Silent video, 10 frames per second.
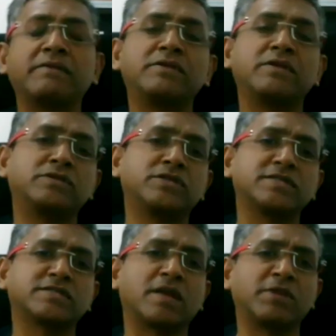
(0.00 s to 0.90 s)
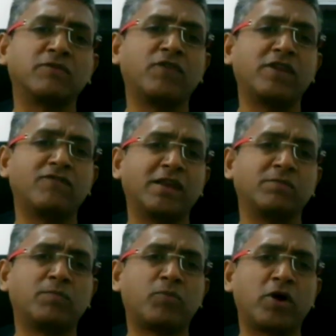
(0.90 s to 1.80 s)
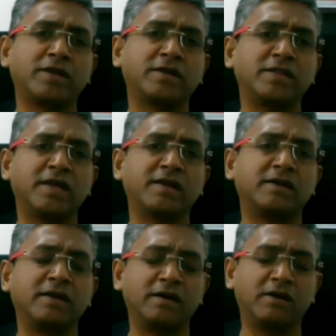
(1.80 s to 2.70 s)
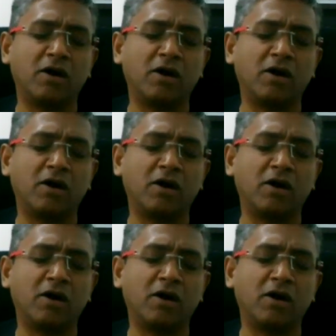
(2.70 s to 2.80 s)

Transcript: And this is something very valuable point there